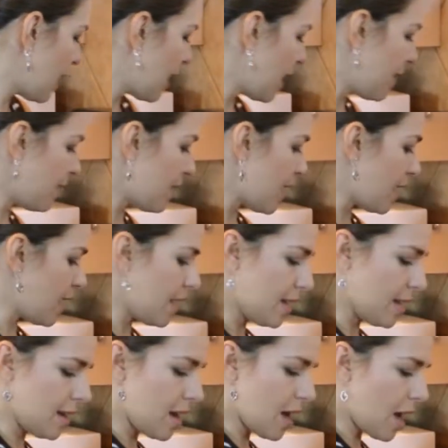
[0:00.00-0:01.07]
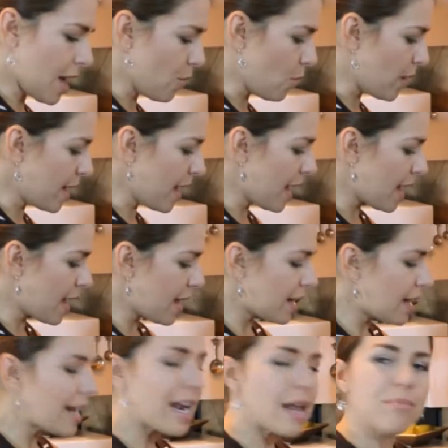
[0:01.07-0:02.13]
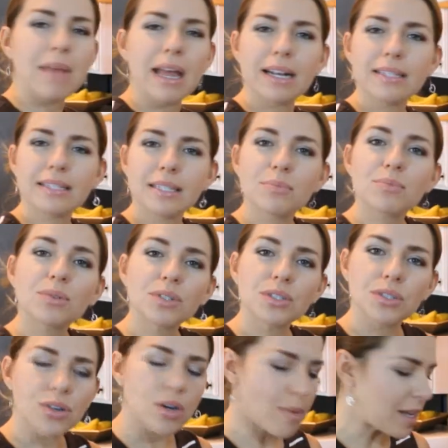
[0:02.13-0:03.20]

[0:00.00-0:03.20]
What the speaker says: And then I went ahead and I made a simple syrup.